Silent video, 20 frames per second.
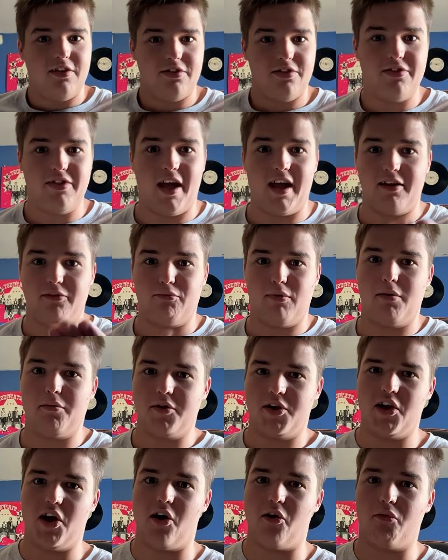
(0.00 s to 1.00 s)
then we
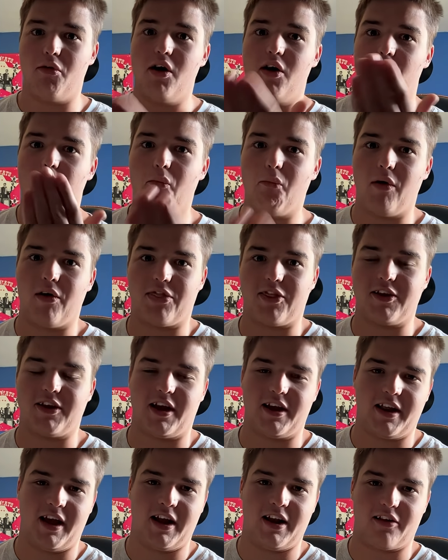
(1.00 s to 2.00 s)
would know what the
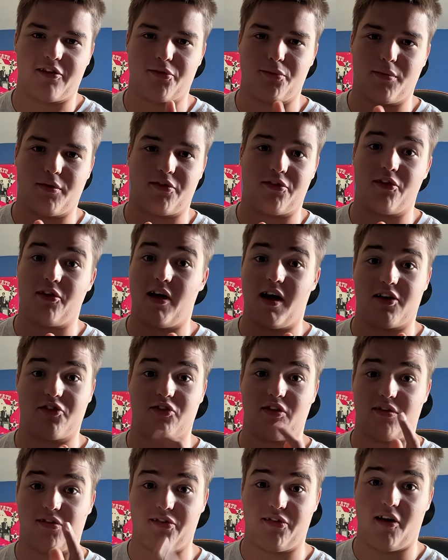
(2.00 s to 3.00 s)
Titanic's Whistle
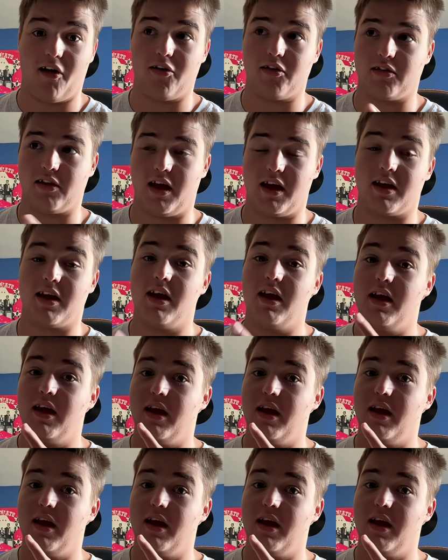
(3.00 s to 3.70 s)
actually sounded like.